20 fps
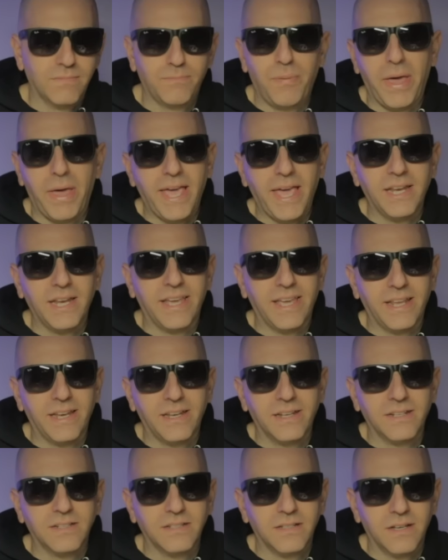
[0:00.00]
paid
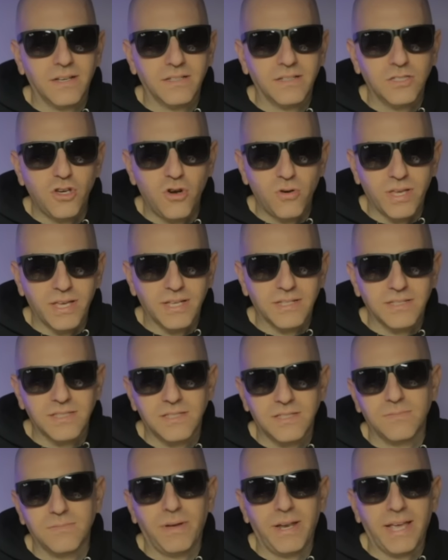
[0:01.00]
in
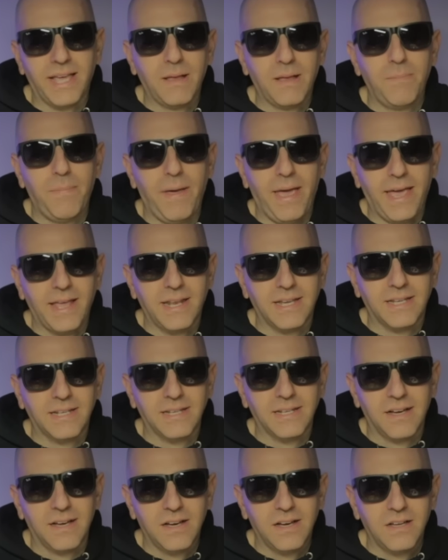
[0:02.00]
tokens, but I get paid
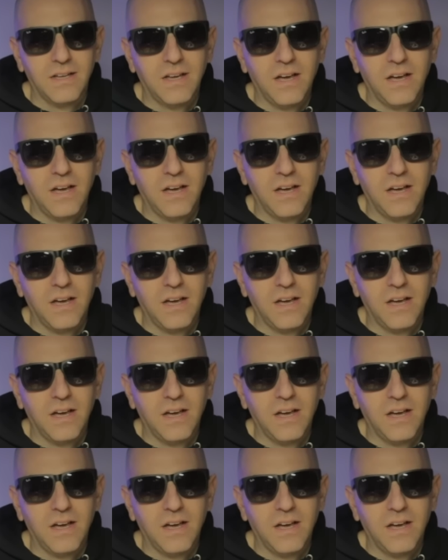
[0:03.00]
in